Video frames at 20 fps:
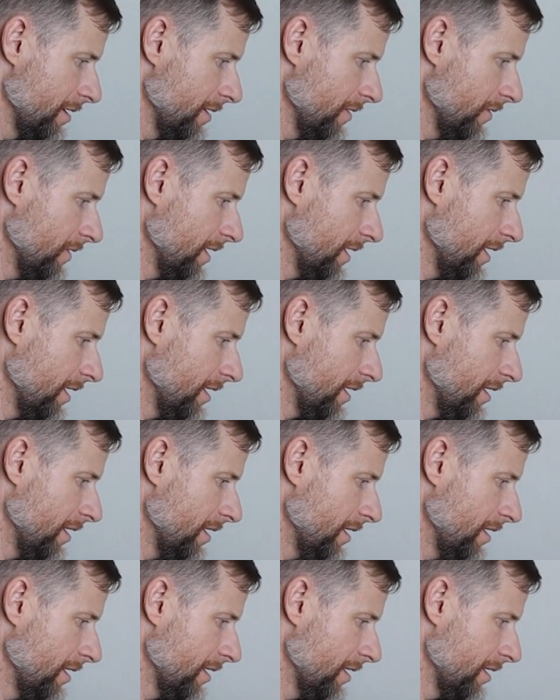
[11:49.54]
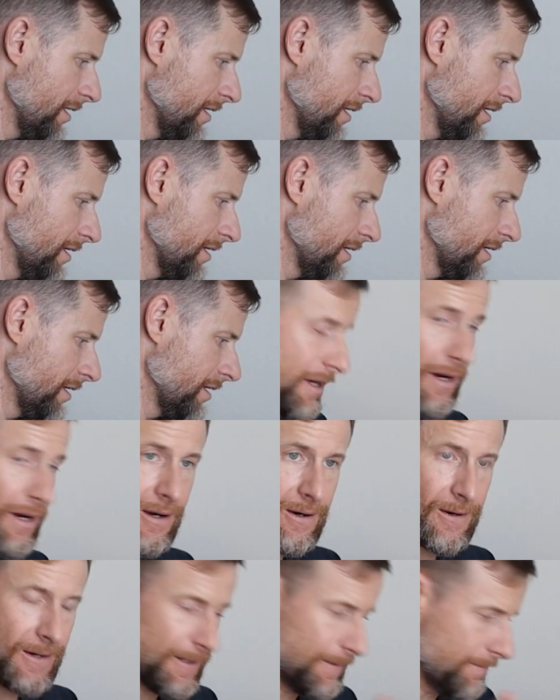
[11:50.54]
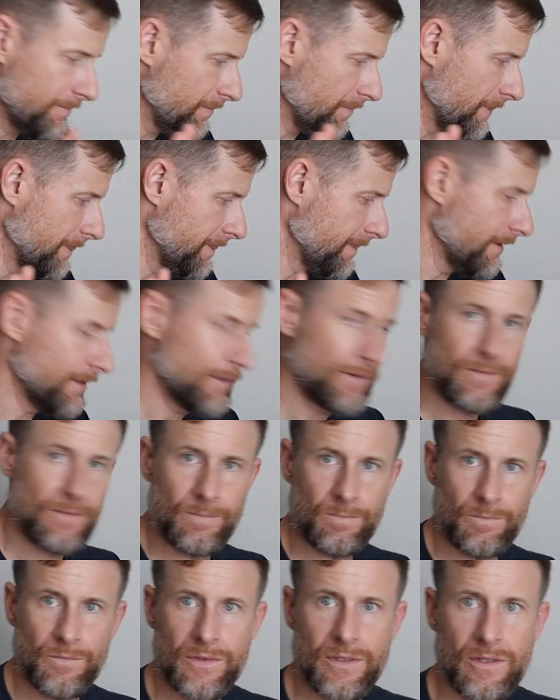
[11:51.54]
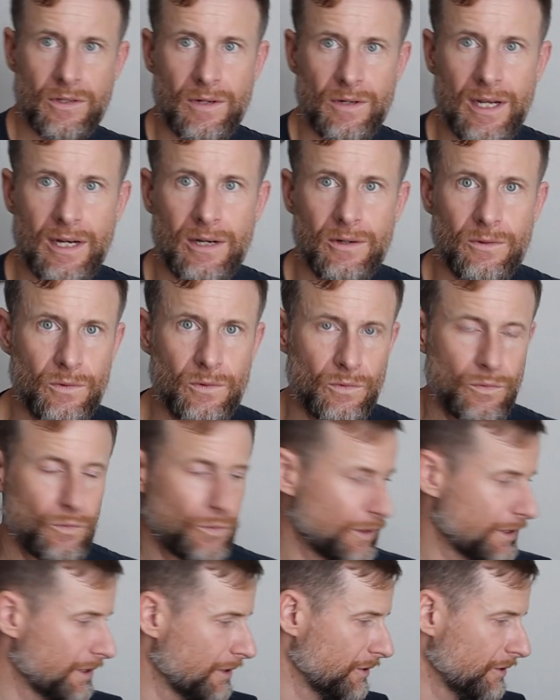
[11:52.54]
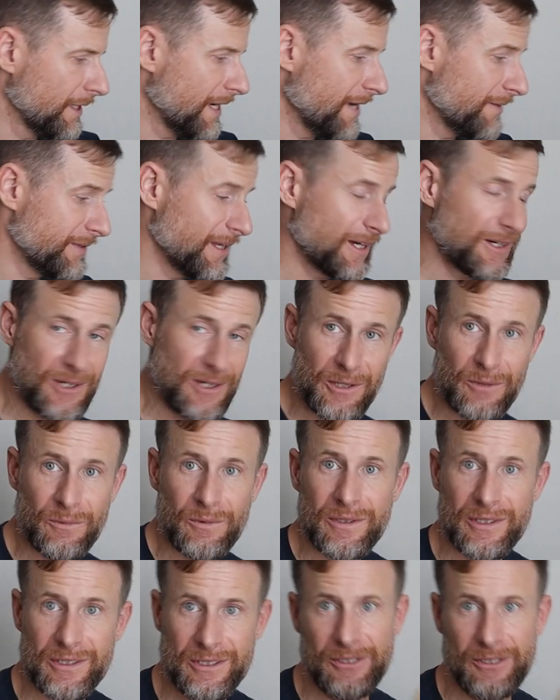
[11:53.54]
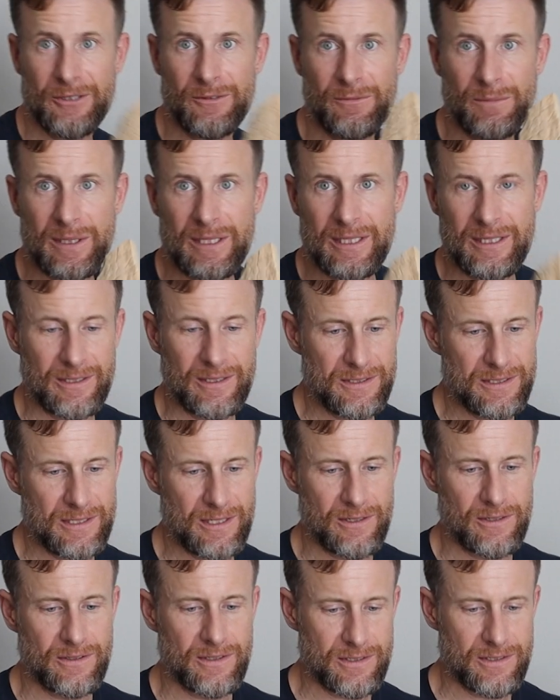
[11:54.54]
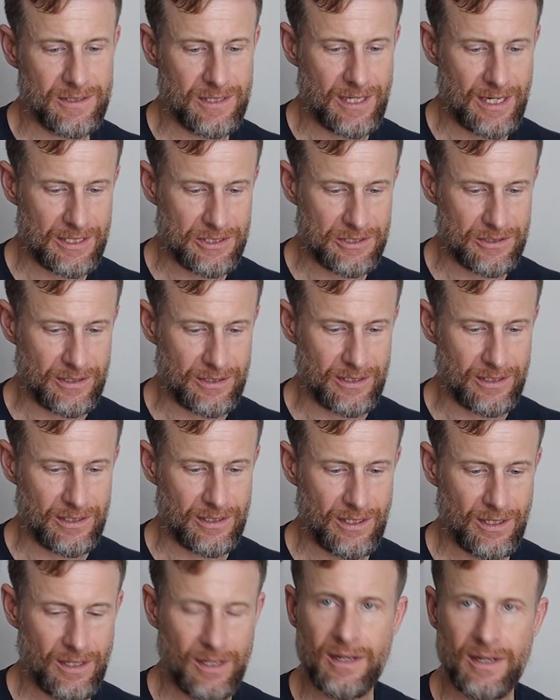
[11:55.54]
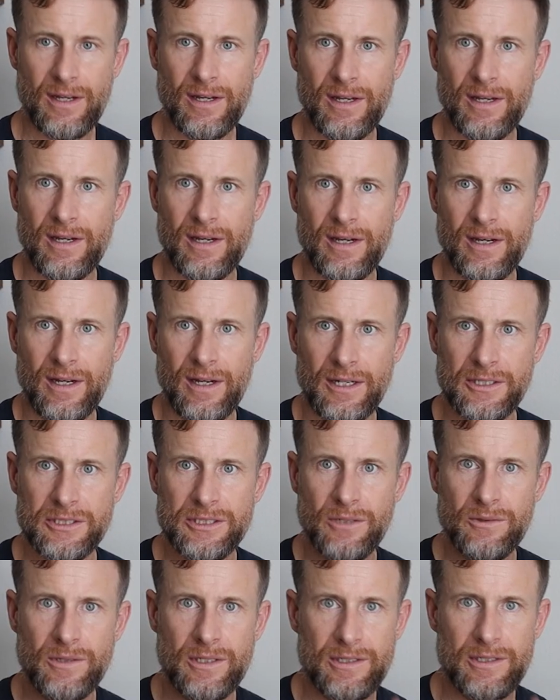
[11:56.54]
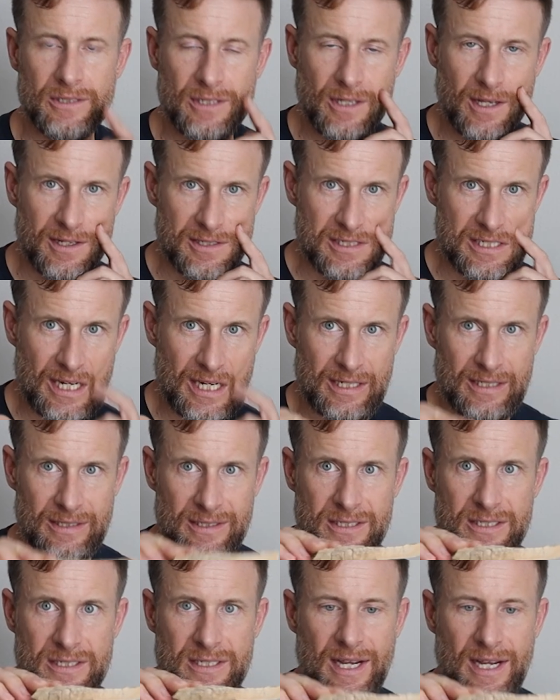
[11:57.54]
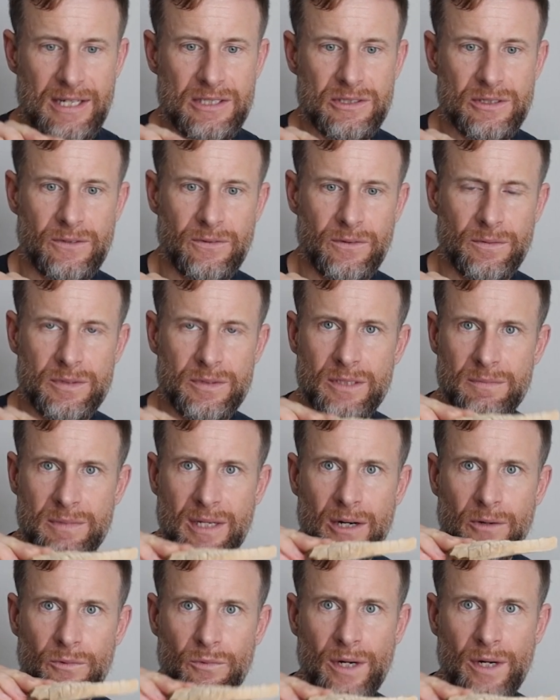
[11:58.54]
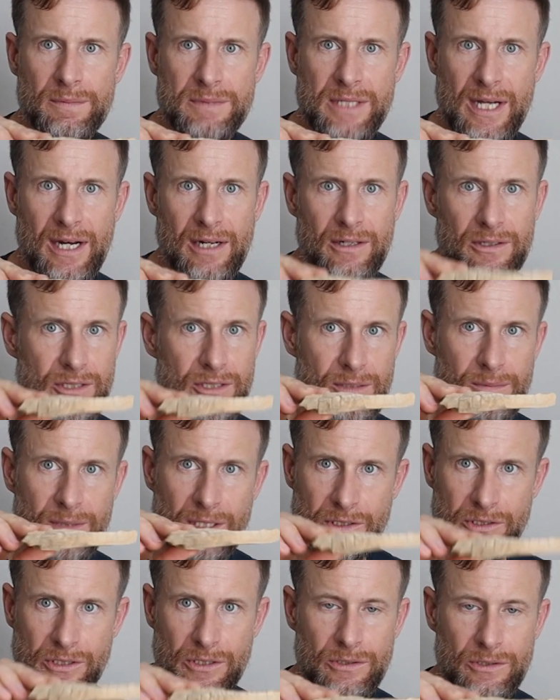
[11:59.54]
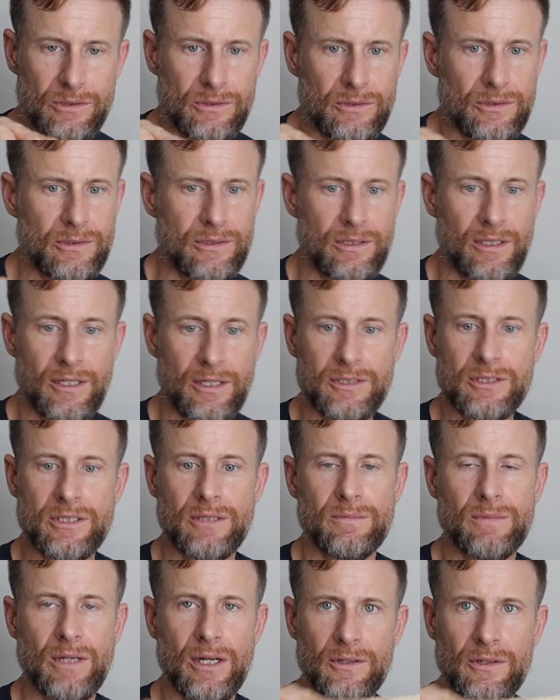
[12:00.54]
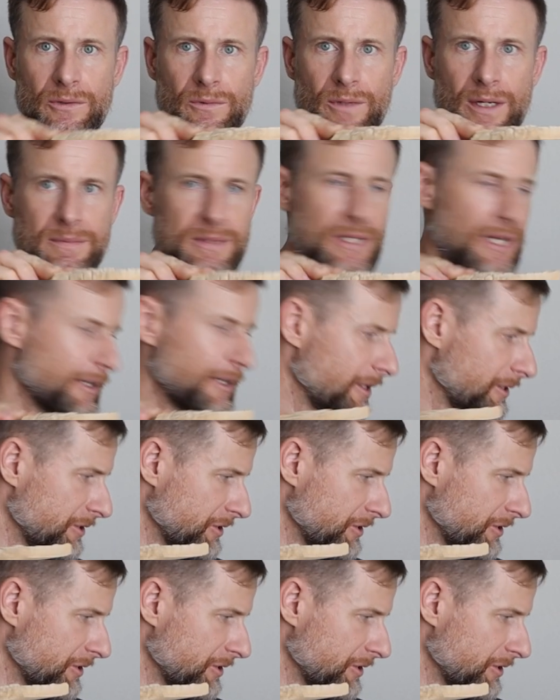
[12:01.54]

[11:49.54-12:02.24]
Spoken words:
Okay. All right. So now we're going to look. I've got another one that could have been in this area. This is actually, I'll show you in a second. This is actually from some kind of reptile. It could have been a turtle or some other reptile.